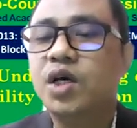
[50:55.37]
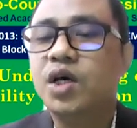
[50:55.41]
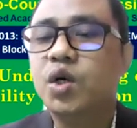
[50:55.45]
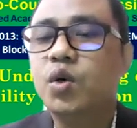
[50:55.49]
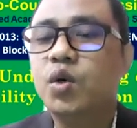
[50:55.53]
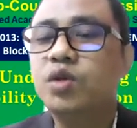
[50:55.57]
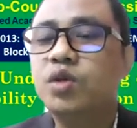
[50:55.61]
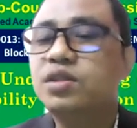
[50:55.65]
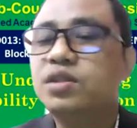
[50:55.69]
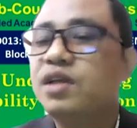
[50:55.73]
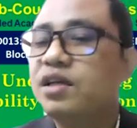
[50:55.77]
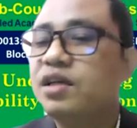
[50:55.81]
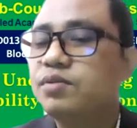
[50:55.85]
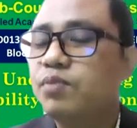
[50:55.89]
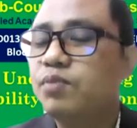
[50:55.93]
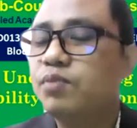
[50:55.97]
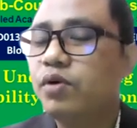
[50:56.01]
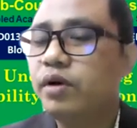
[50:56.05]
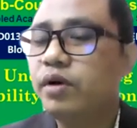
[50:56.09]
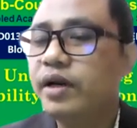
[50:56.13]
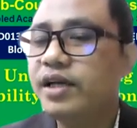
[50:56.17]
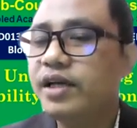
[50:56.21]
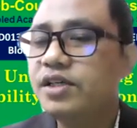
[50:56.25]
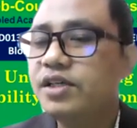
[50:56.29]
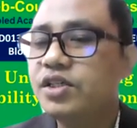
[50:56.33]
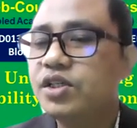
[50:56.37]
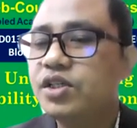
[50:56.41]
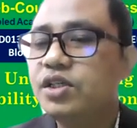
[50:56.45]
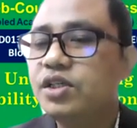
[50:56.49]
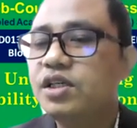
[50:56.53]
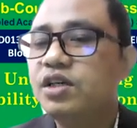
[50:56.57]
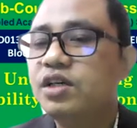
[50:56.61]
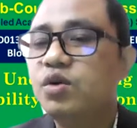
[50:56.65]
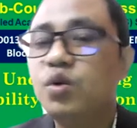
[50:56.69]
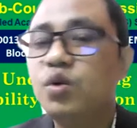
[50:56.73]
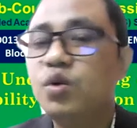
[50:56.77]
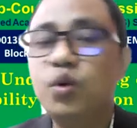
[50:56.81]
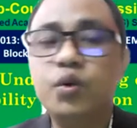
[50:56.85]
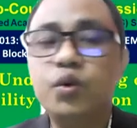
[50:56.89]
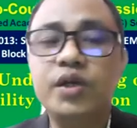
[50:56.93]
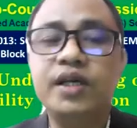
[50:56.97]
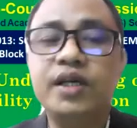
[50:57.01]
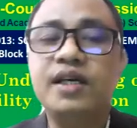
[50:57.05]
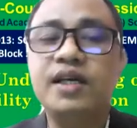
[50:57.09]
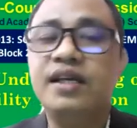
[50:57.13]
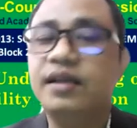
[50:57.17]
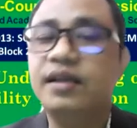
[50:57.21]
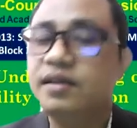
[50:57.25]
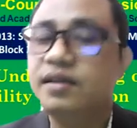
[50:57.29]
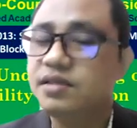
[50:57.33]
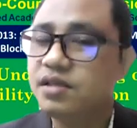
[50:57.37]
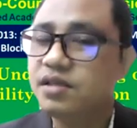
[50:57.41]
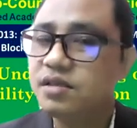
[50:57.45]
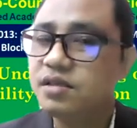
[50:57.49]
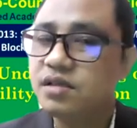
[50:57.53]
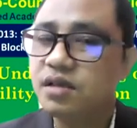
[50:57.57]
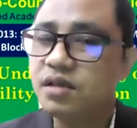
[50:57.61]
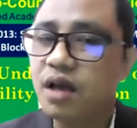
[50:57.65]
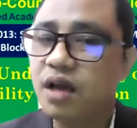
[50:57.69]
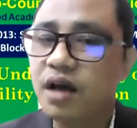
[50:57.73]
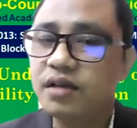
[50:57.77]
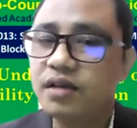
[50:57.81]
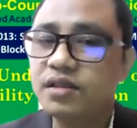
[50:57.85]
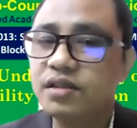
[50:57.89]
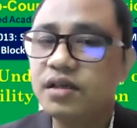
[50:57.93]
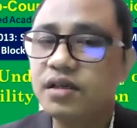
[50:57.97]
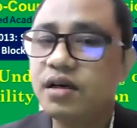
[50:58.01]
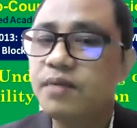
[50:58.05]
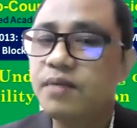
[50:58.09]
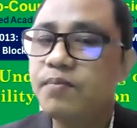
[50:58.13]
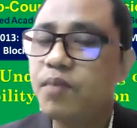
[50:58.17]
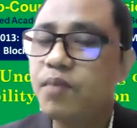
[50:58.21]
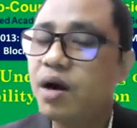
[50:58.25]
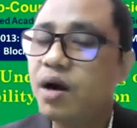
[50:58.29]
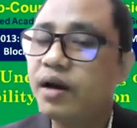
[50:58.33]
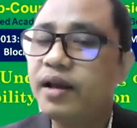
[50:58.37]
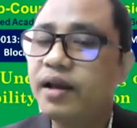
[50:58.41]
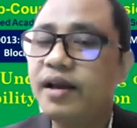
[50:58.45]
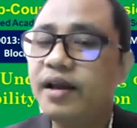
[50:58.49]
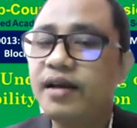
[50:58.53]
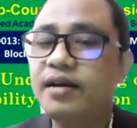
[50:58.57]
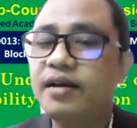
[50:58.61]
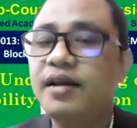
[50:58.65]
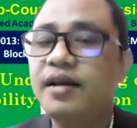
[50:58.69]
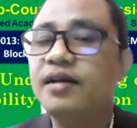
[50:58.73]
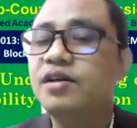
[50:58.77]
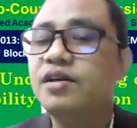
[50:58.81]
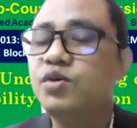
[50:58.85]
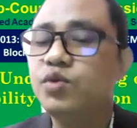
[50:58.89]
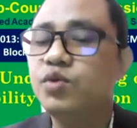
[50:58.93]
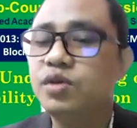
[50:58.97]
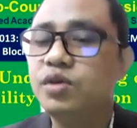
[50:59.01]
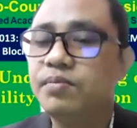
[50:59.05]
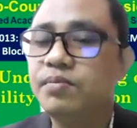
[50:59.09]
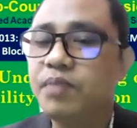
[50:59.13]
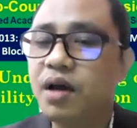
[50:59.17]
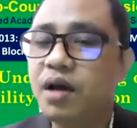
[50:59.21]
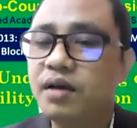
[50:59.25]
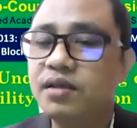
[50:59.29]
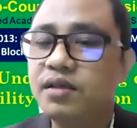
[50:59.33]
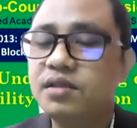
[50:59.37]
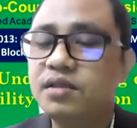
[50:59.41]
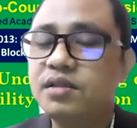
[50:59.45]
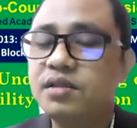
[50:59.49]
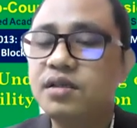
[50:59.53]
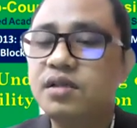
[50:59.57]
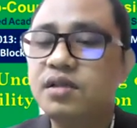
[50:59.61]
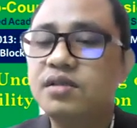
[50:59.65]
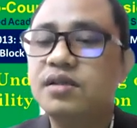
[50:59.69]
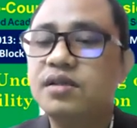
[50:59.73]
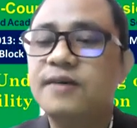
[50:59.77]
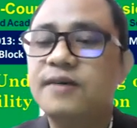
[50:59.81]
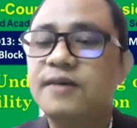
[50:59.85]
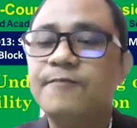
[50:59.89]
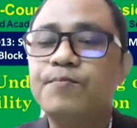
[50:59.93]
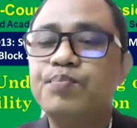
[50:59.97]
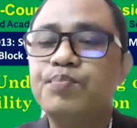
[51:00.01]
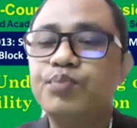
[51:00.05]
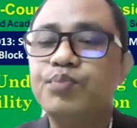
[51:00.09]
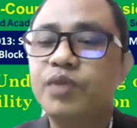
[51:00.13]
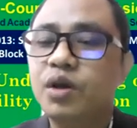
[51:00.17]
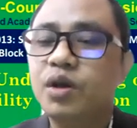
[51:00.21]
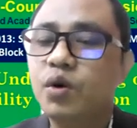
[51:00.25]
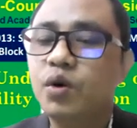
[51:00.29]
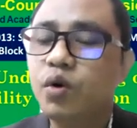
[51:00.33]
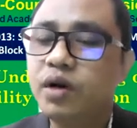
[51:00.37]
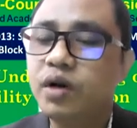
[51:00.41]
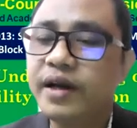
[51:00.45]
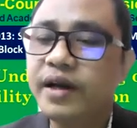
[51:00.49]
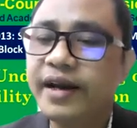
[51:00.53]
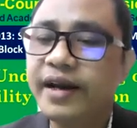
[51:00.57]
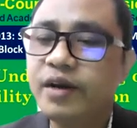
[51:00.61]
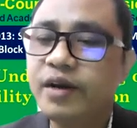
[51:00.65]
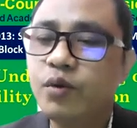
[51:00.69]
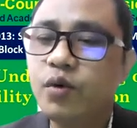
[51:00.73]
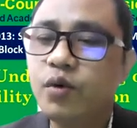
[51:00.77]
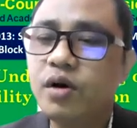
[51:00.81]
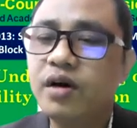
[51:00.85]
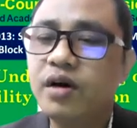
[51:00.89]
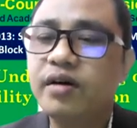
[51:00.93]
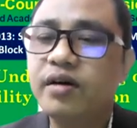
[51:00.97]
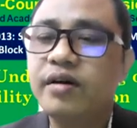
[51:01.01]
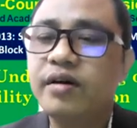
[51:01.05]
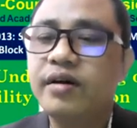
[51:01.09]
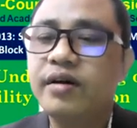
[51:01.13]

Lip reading: road transportation, including industry structure, market and user practices, road network,